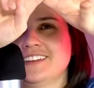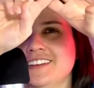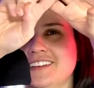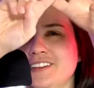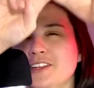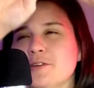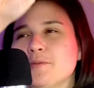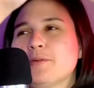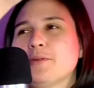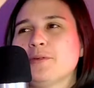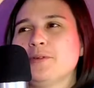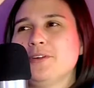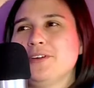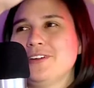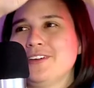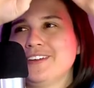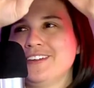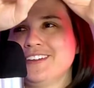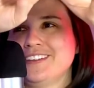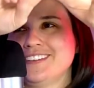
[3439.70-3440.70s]

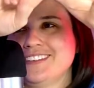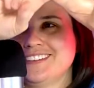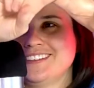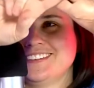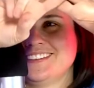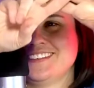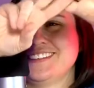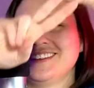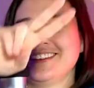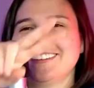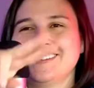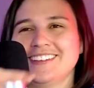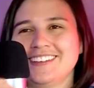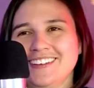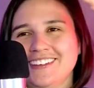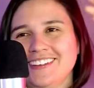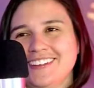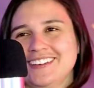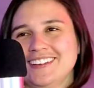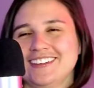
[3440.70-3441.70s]

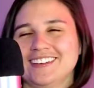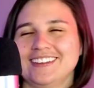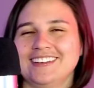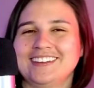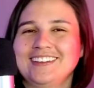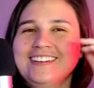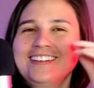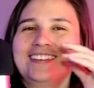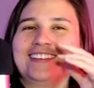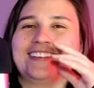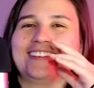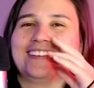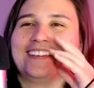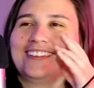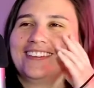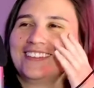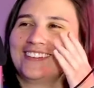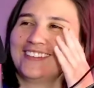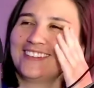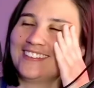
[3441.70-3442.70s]

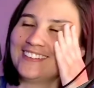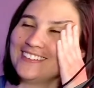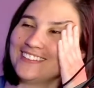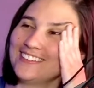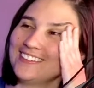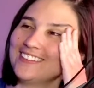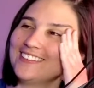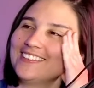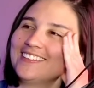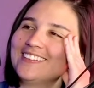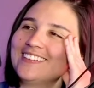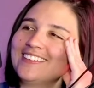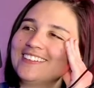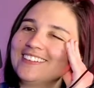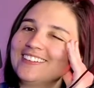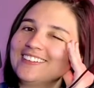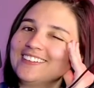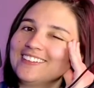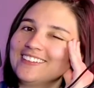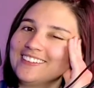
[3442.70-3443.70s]

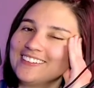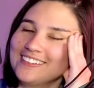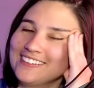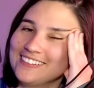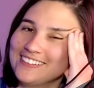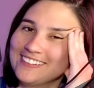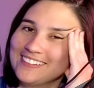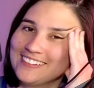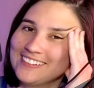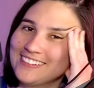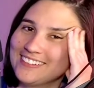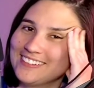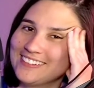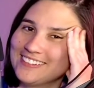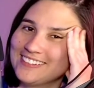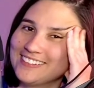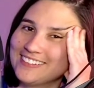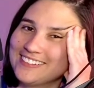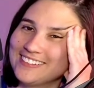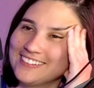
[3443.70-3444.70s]

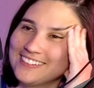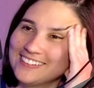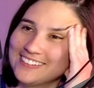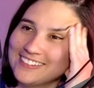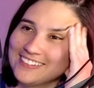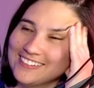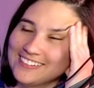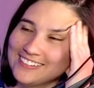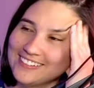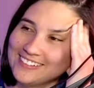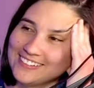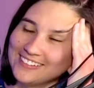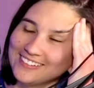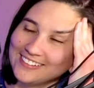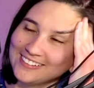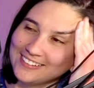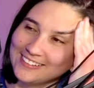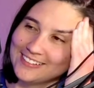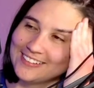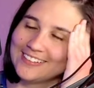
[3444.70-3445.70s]

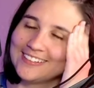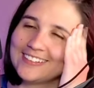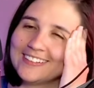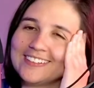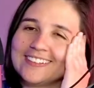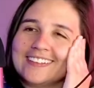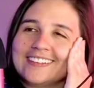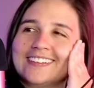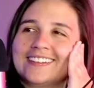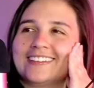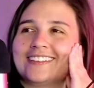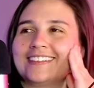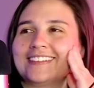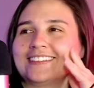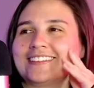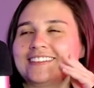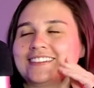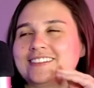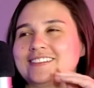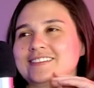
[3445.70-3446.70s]

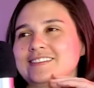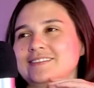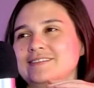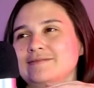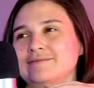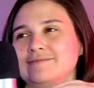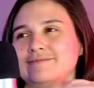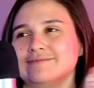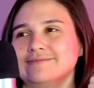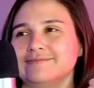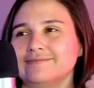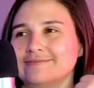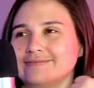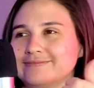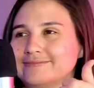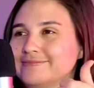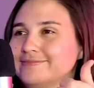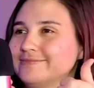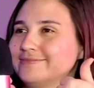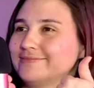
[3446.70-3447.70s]
(silent)